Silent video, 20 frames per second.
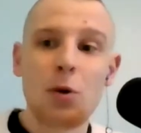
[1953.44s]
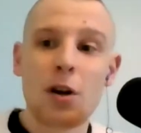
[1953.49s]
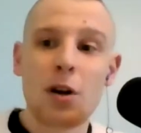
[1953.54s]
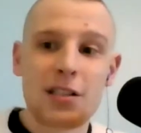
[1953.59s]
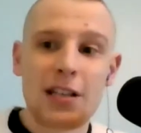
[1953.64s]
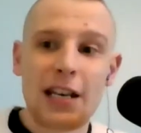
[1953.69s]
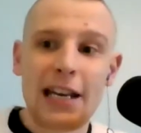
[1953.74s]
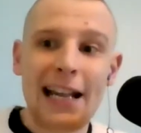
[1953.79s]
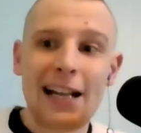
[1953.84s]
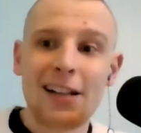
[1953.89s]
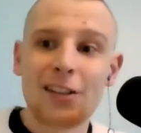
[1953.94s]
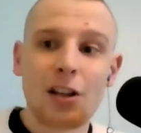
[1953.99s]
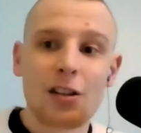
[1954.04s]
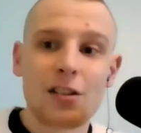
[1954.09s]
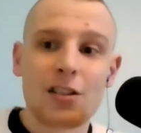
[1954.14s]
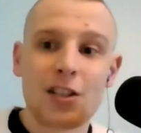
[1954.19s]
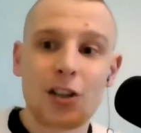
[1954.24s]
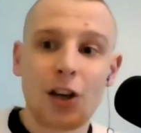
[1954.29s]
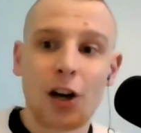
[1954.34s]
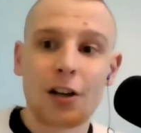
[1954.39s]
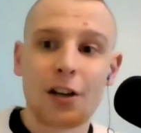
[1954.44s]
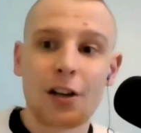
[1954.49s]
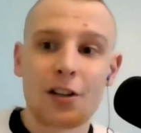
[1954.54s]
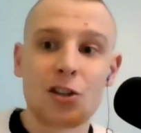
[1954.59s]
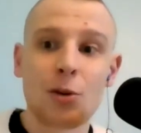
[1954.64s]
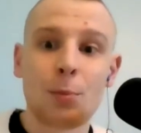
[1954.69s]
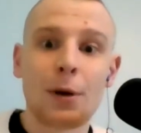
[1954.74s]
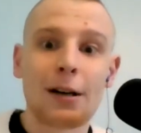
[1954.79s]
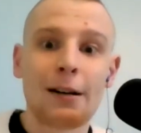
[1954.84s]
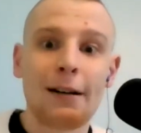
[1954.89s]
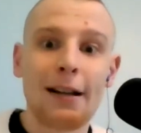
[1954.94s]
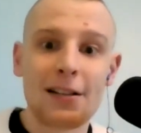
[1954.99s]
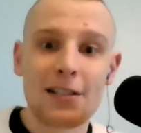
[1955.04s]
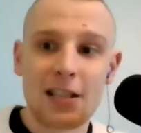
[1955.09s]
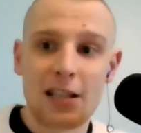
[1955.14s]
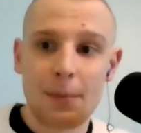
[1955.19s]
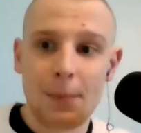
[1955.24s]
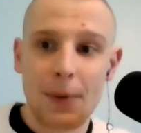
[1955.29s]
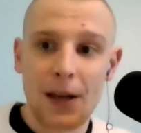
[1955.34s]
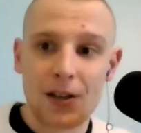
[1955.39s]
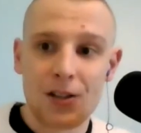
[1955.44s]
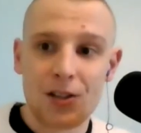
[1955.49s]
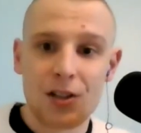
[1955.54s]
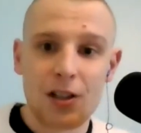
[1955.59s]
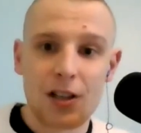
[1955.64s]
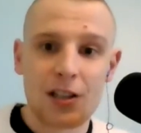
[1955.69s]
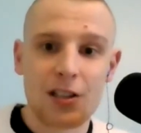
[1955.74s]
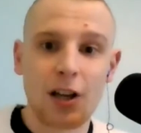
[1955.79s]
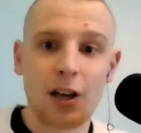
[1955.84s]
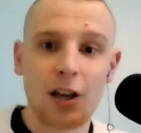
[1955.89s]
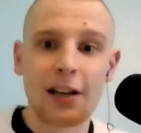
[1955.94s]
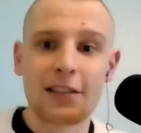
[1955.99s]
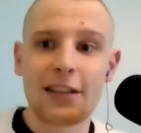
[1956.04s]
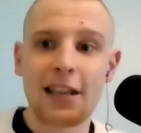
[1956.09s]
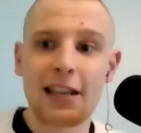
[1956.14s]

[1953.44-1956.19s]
wasn't a nailed-on starter somewhere else in the pitch. It's not like